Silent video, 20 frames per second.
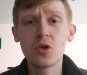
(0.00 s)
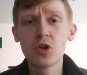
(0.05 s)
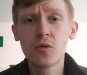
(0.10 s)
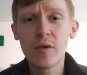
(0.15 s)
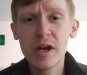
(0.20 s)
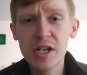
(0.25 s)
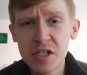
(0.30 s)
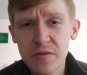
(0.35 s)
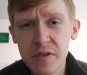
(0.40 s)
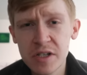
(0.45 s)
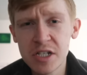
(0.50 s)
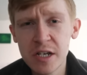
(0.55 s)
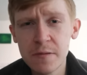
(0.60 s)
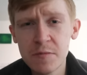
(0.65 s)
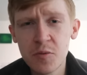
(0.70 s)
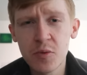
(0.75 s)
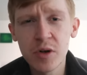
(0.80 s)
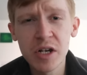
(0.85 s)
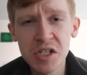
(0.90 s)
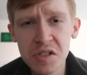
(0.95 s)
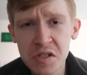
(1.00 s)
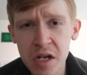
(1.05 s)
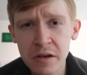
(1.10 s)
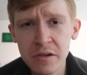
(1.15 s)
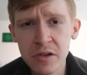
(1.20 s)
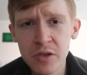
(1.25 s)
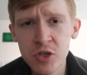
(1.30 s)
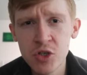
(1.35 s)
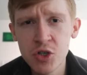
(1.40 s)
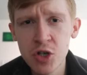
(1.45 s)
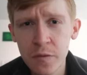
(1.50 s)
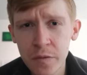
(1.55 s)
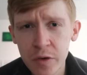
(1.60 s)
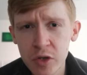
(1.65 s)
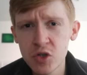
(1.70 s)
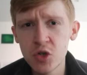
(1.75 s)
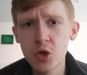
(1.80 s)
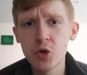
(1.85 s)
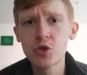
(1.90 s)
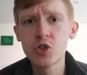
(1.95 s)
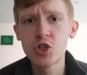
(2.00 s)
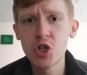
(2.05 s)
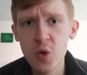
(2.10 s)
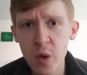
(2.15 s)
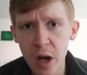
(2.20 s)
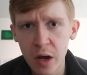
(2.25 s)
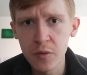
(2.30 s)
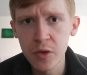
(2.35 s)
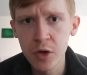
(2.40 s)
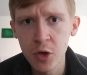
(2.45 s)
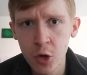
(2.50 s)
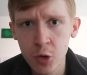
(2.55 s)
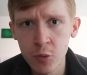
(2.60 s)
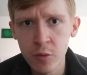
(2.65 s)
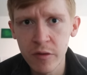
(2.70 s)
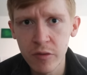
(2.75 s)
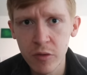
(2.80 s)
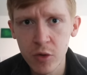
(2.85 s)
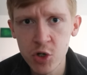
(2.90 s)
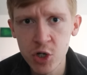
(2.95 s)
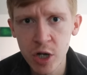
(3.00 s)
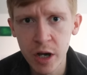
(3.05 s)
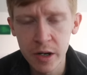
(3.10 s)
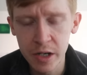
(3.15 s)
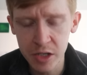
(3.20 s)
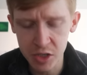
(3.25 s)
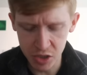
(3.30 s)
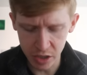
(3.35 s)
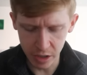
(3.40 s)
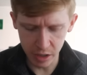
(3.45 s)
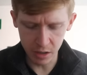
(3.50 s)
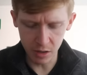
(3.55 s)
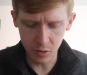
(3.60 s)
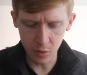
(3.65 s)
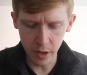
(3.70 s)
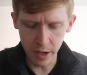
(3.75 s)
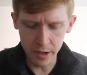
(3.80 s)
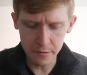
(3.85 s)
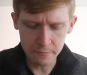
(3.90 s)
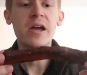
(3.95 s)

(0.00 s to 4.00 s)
Look, the rest of it seems pretty standard stuff. Doesn't look too out of the ordinary for a Chinese takeaway.